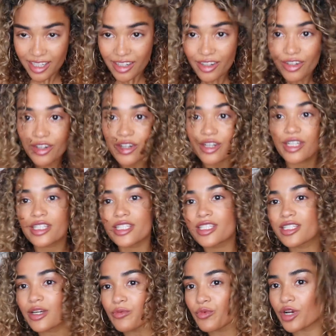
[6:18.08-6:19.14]
Oh,
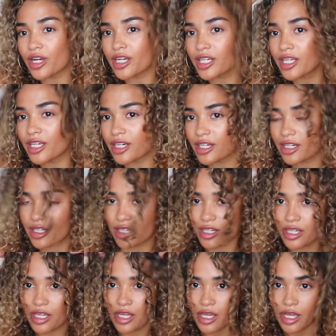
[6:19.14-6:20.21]
somewhere in here.
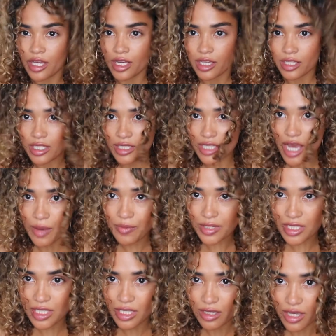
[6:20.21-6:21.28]
The top
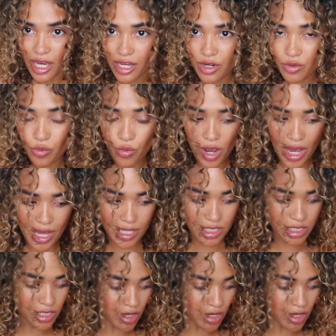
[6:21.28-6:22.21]
is still kind of wet,